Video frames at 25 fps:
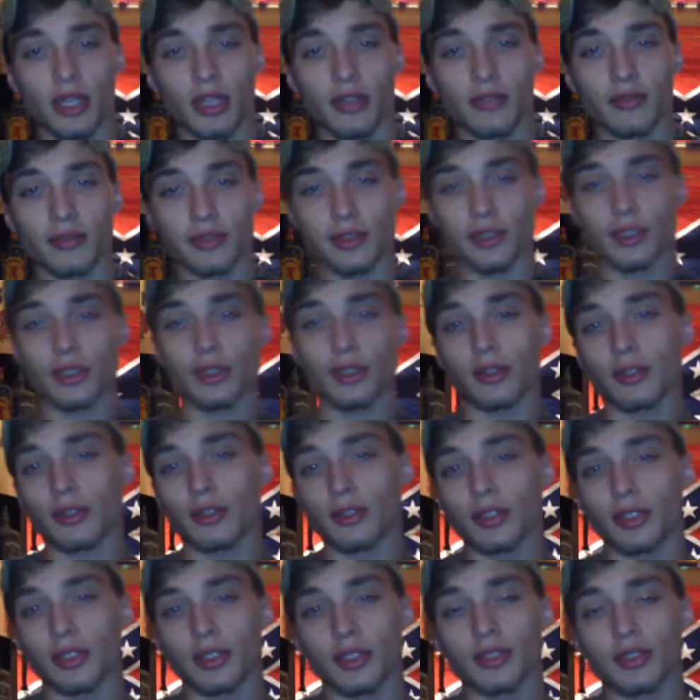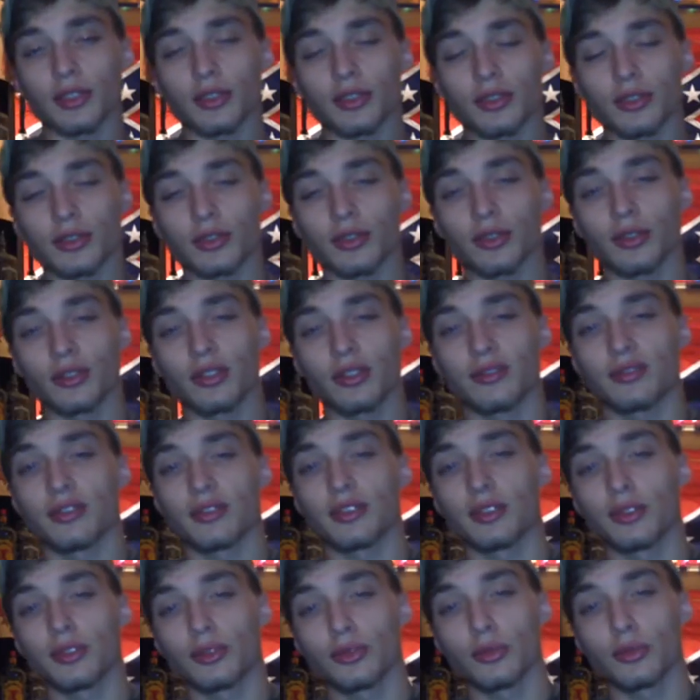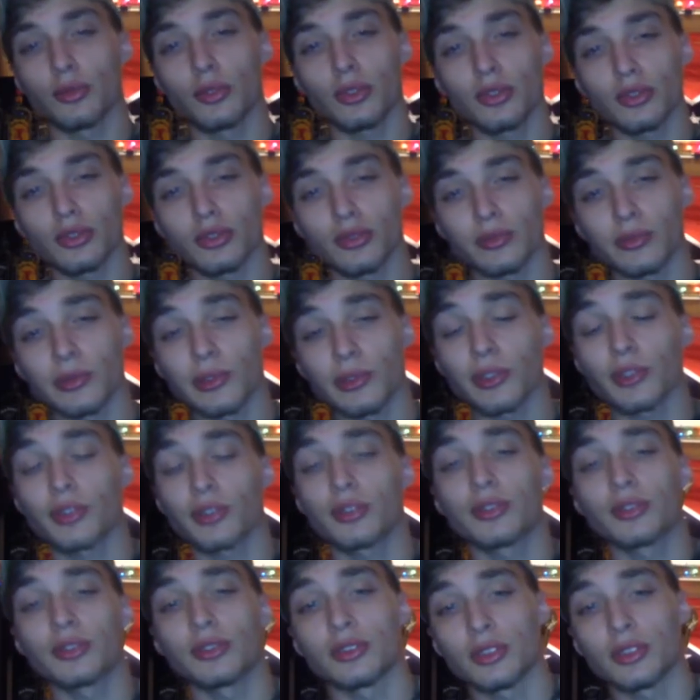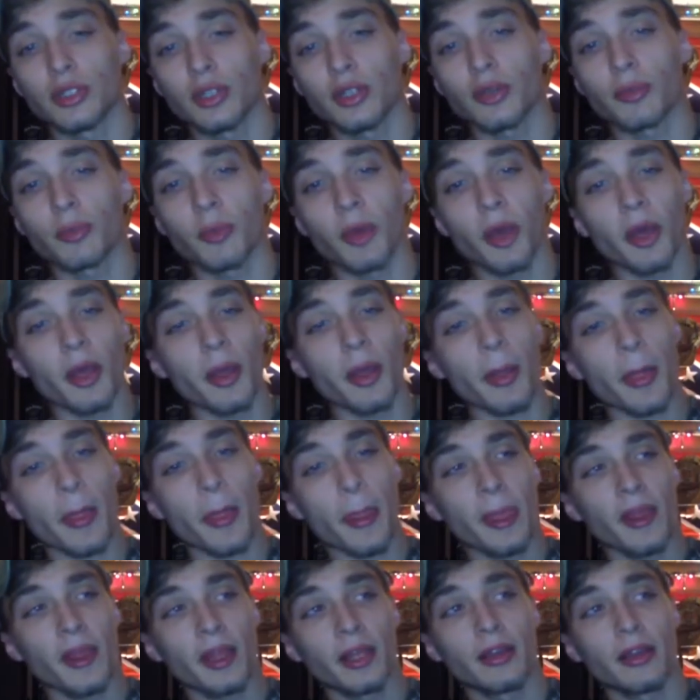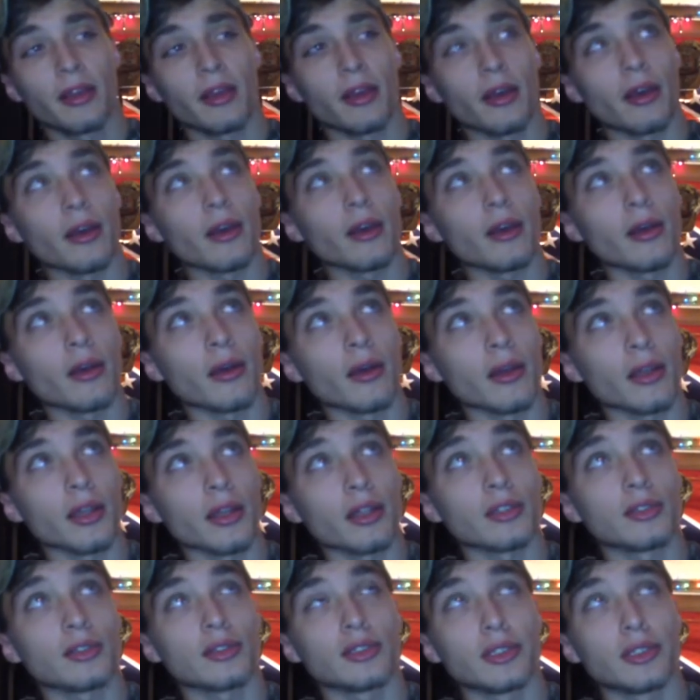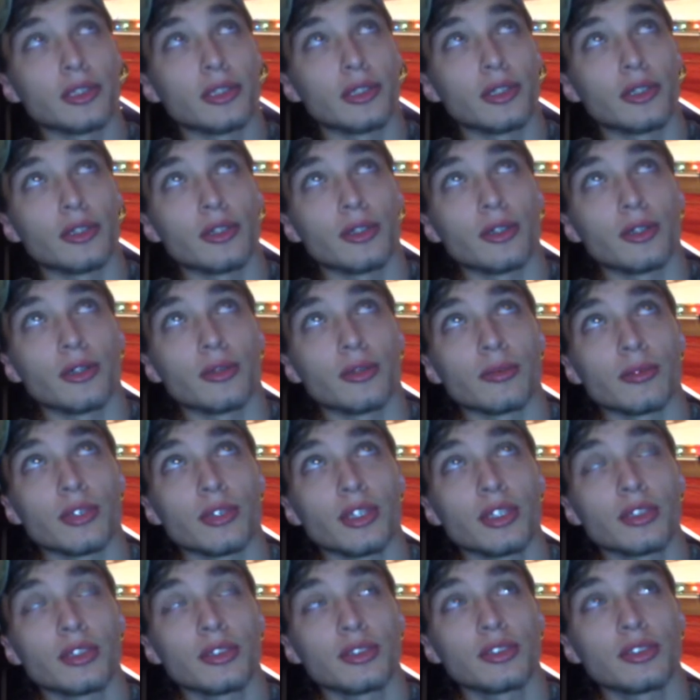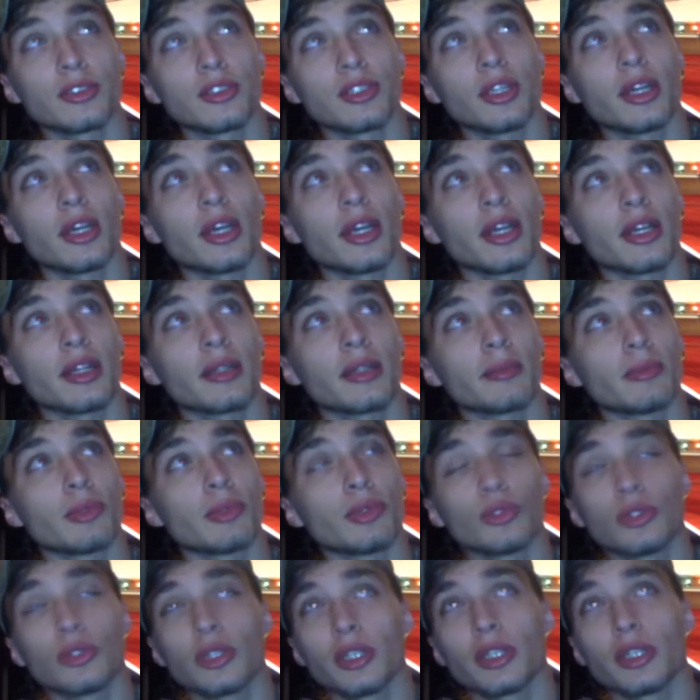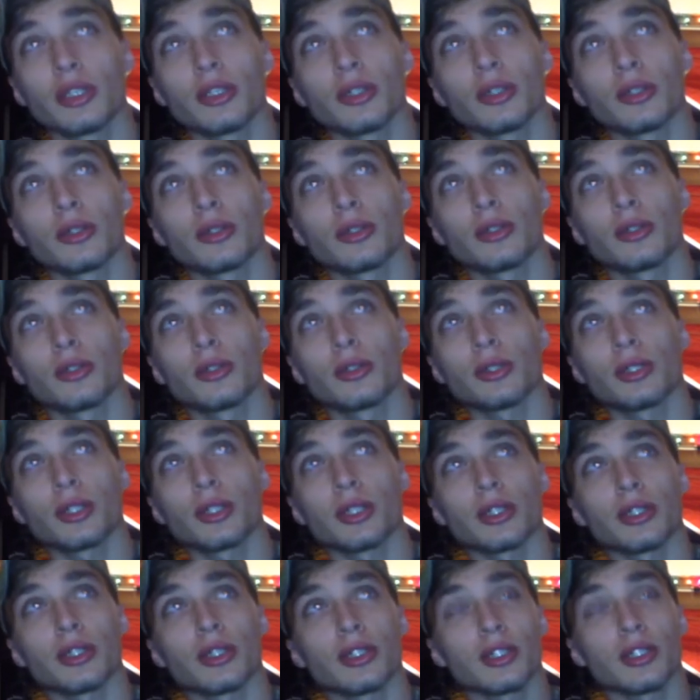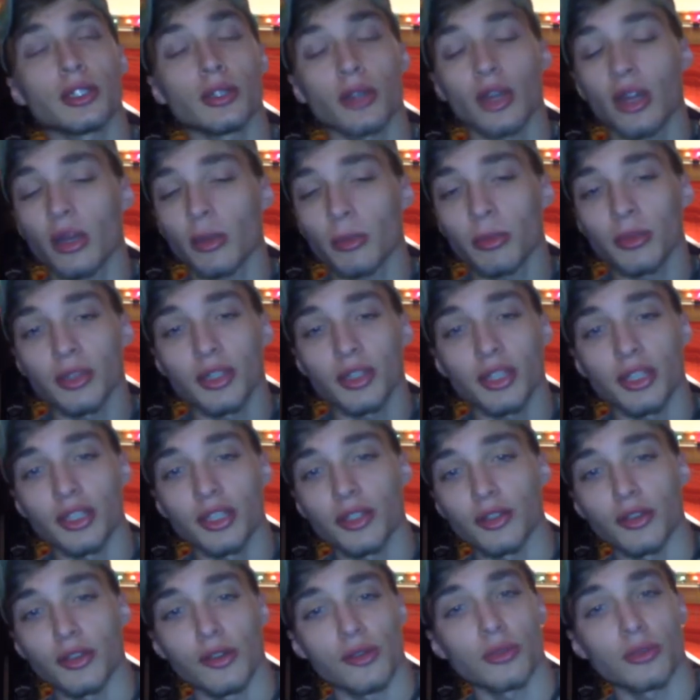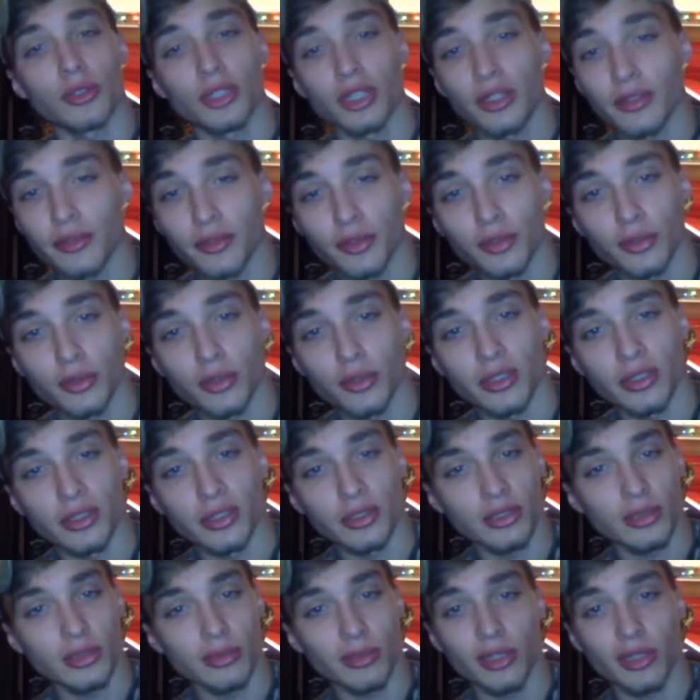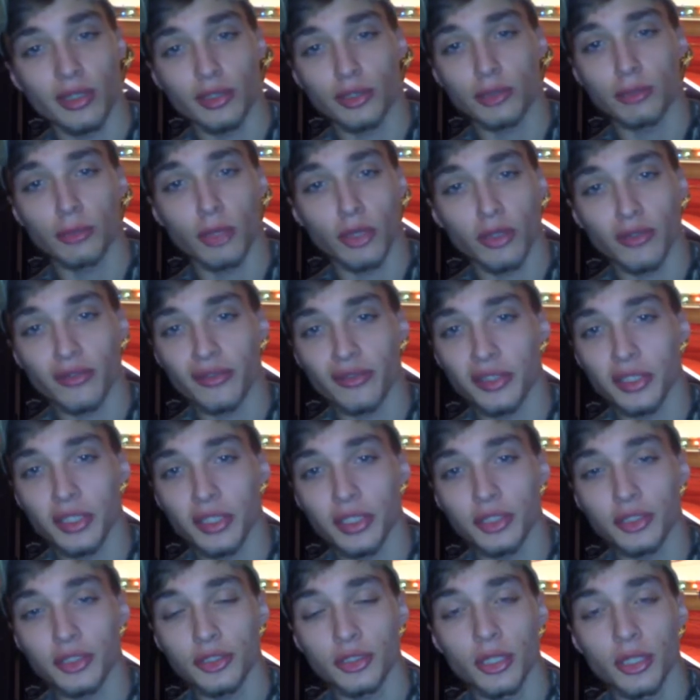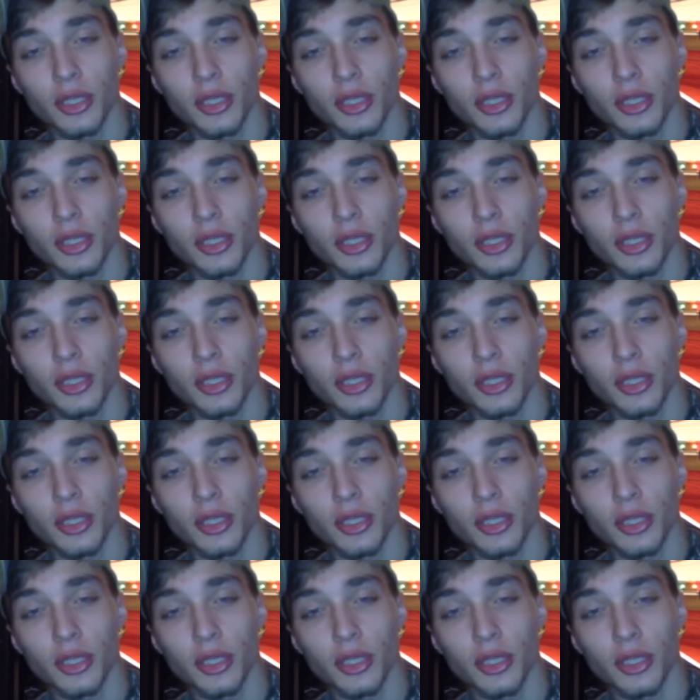got for y'all is, if you want some good snake bait, get some gizzard shad, bluegill, crappie, you know, whatever you want, some kind of small fish.